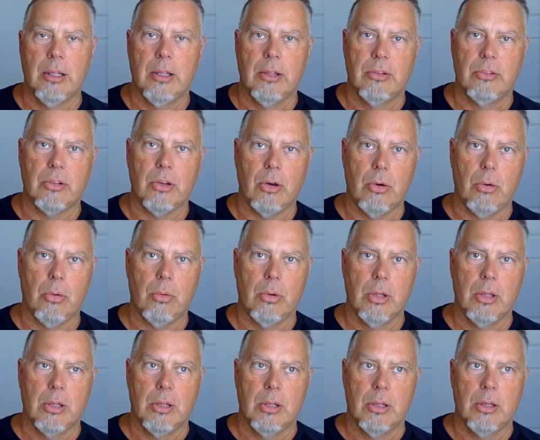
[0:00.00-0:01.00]
So
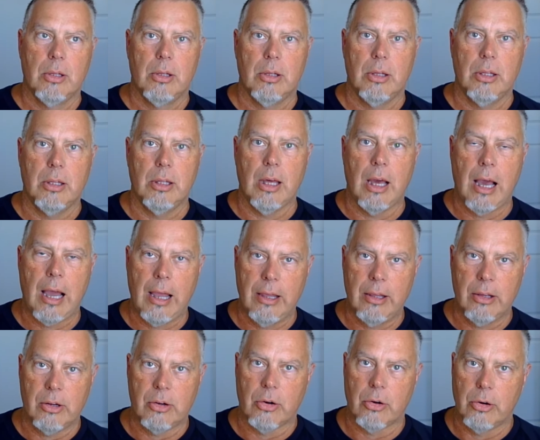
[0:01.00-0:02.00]
I
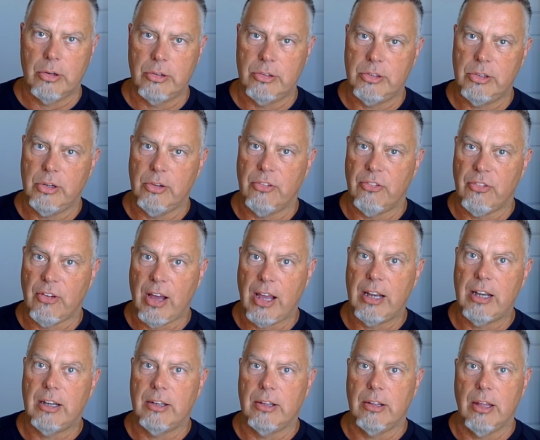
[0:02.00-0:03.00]
encourage you to
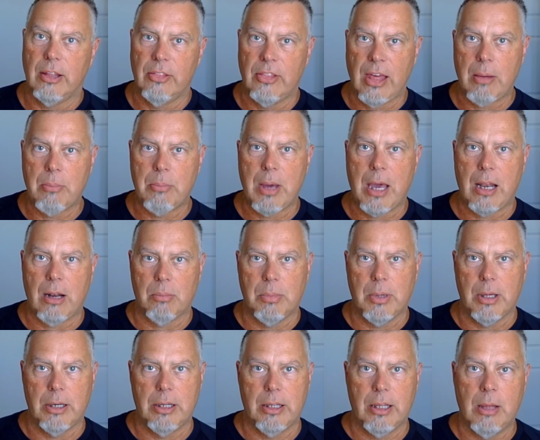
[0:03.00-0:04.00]
find that battle
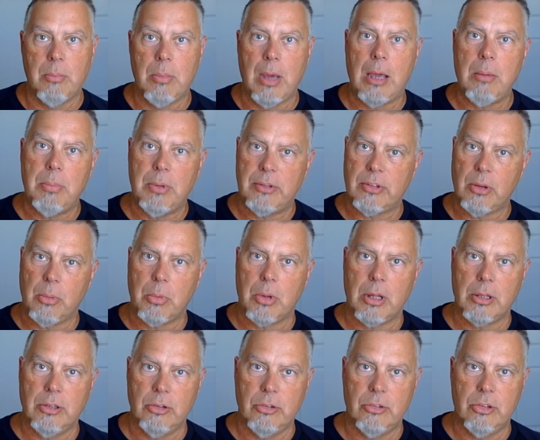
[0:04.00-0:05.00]
buddy. It may be someone
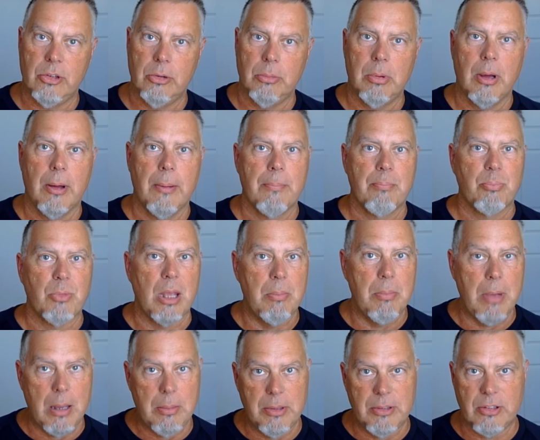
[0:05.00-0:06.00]
on YouTube. It
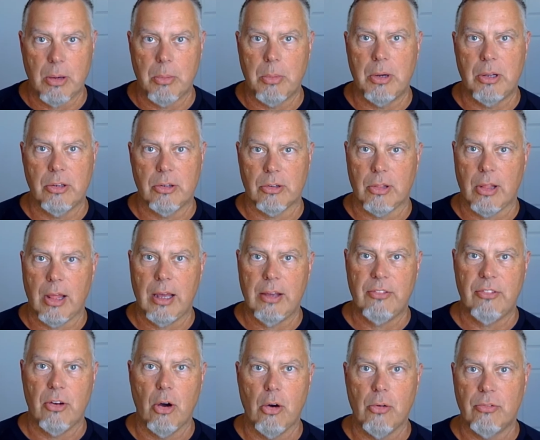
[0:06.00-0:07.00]
may be someone in your
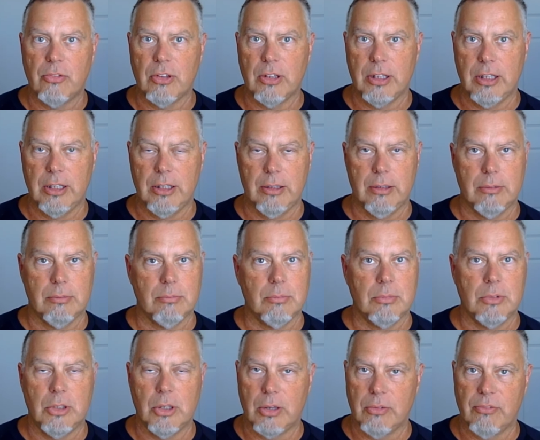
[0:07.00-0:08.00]
life. Hopefully
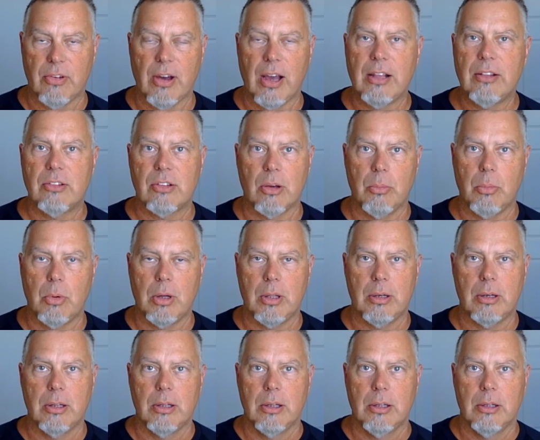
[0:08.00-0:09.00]
you can find
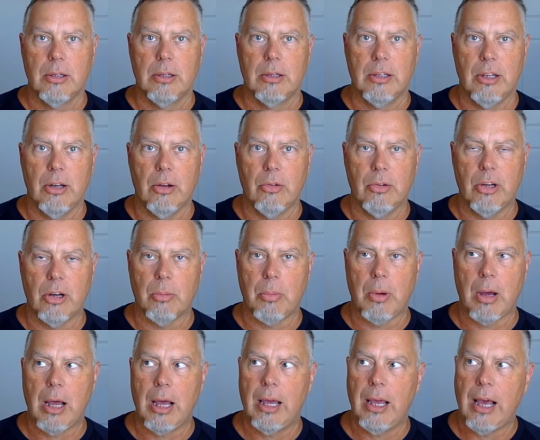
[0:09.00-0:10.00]
someone
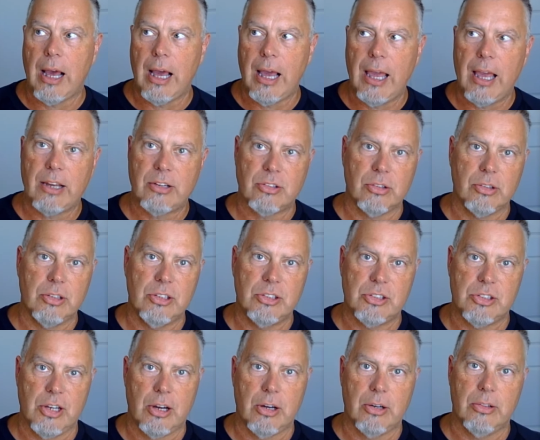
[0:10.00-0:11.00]
nearby. I actually
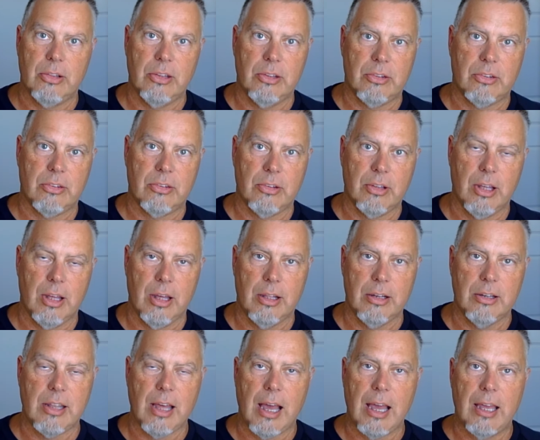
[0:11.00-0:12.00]
shared this
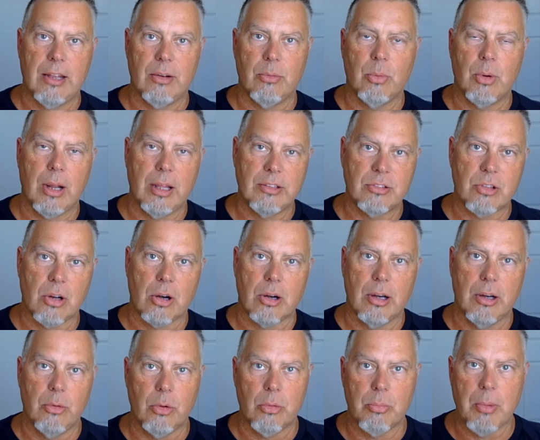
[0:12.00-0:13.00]
diet when I started
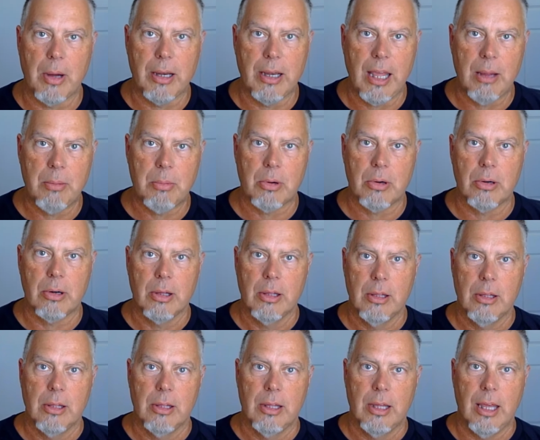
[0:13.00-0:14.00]
it with my neighbor,
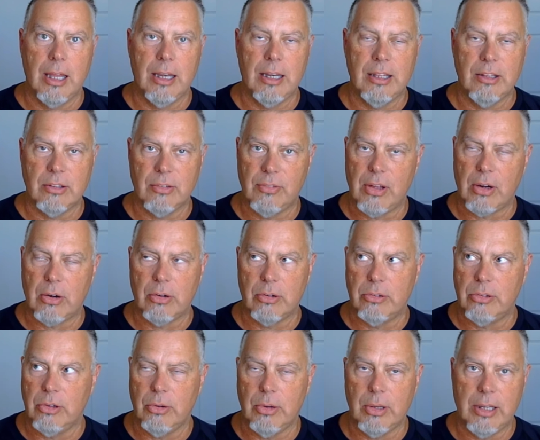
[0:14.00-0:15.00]
and he's a veteran
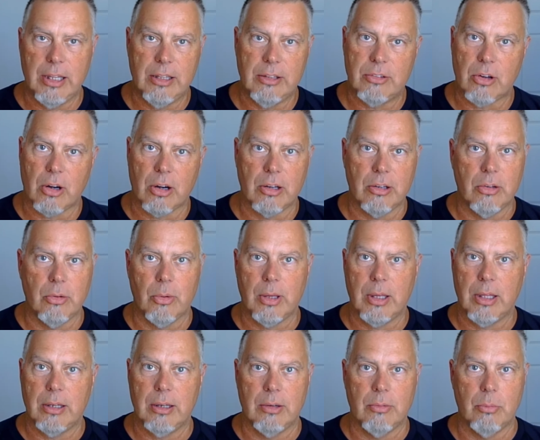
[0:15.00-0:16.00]
too, and he started doing
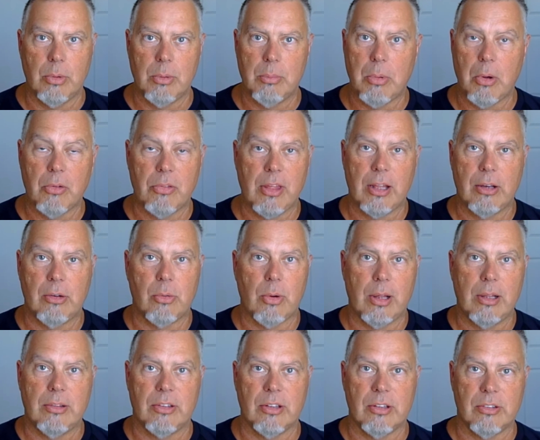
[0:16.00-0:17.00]
it, and we both had
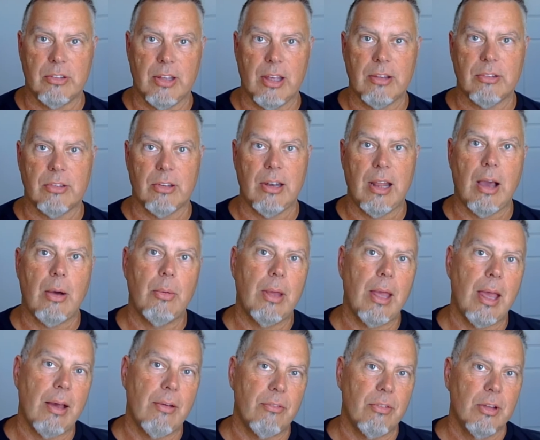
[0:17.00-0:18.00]
great success. And now we
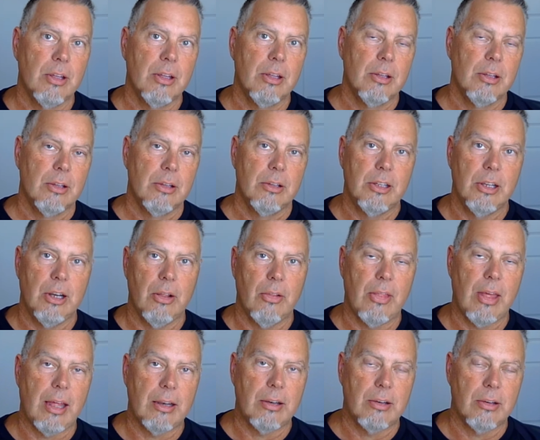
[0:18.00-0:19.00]
have
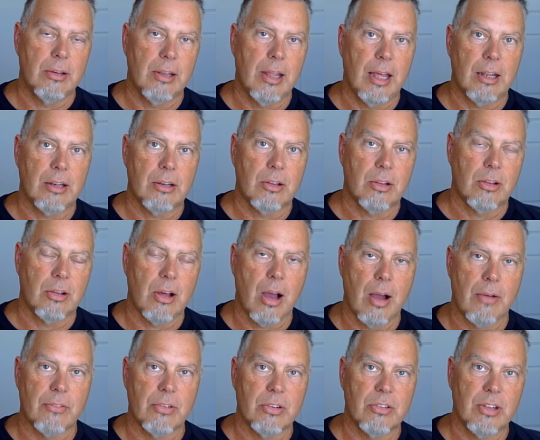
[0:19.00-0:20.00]
that
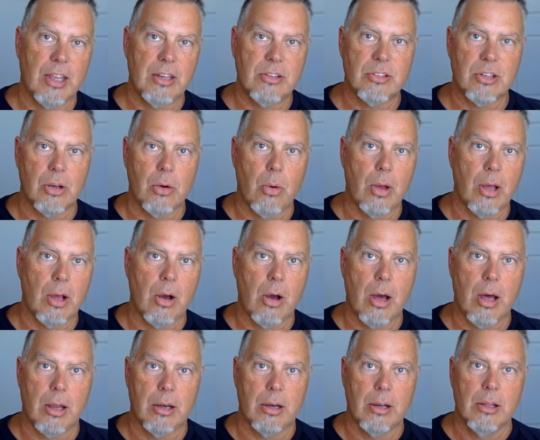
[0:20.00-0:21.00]
conversation going
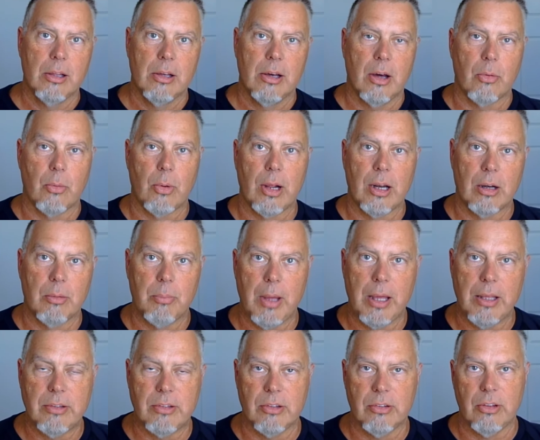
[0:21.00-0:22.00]
on a regular
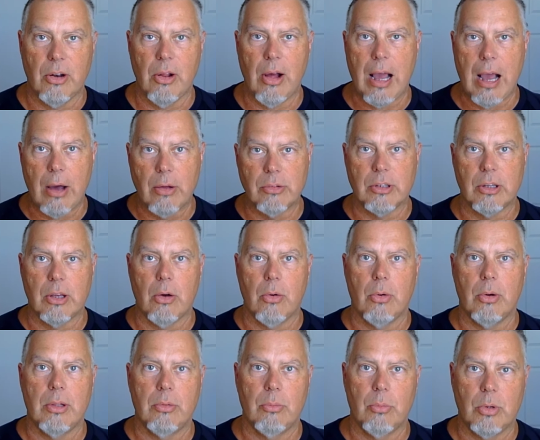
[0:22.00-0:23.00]
basis. How's it
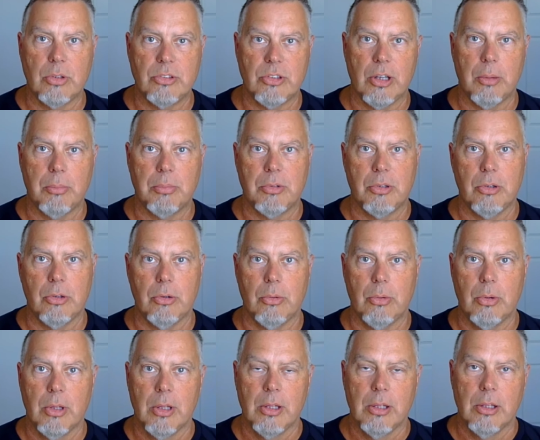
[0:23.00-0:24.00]
going, what's you up
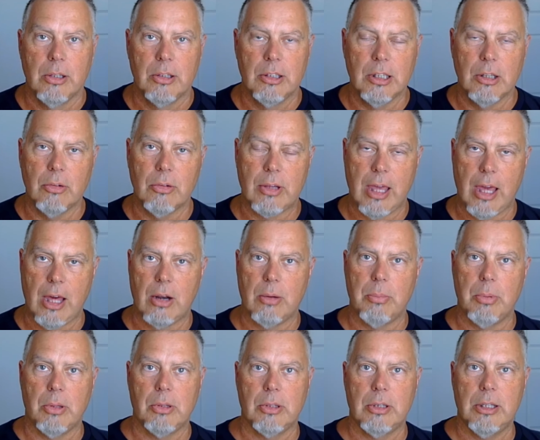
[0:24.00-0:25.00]
to, a little
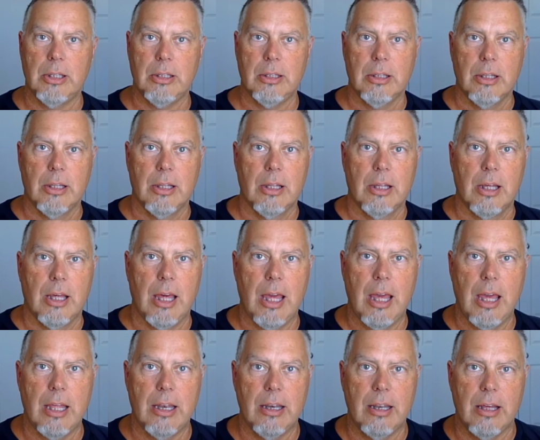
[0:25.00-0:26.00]
accountability,
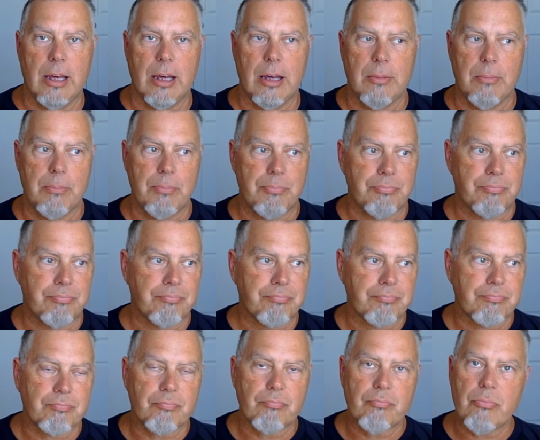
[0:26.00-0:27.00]
and
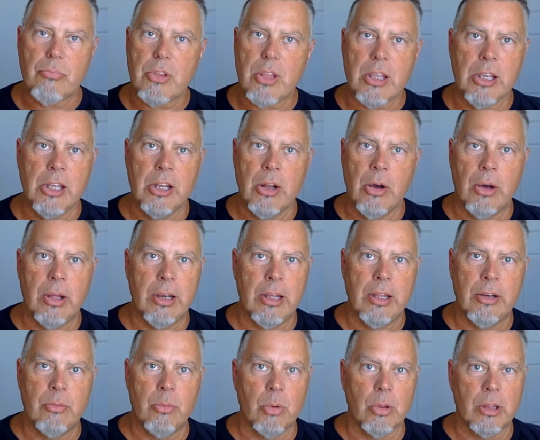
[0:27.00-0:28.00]

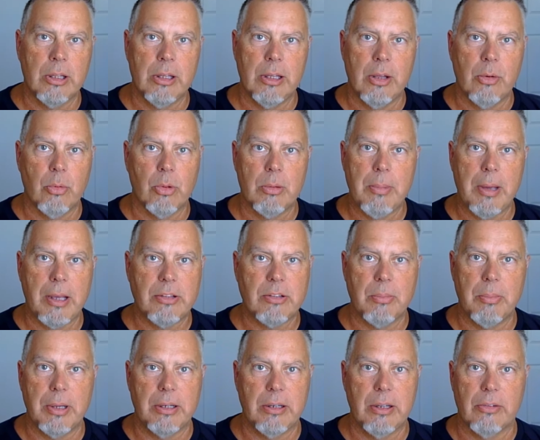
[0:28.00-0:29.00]
it really makes a
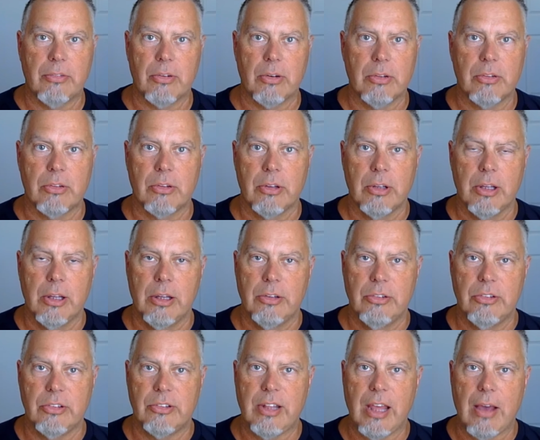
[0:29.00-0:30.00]
big difference
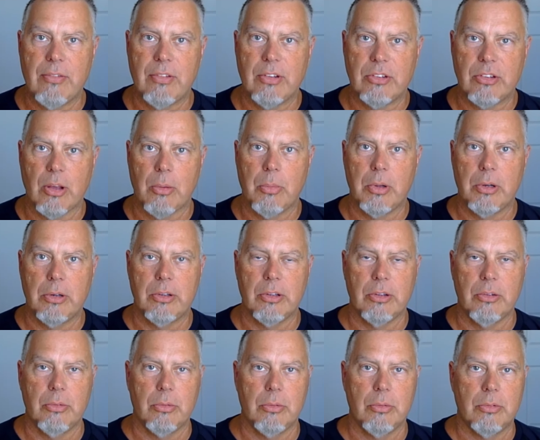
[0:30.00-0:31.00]
just having someone
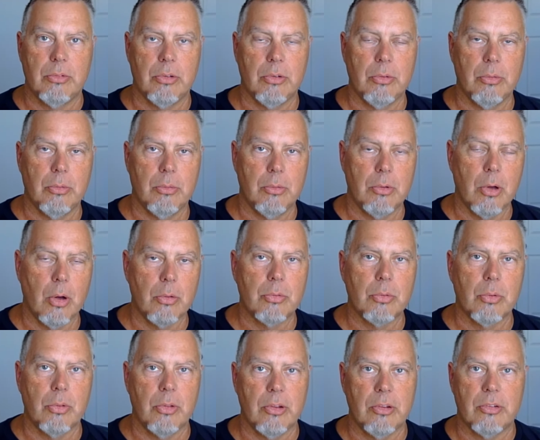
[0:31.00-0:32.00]
to go
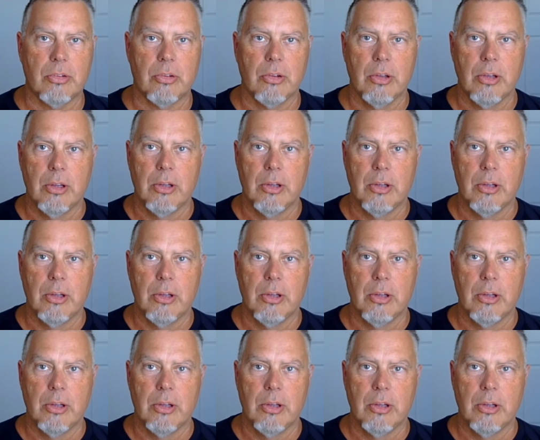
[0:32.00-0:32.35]
through this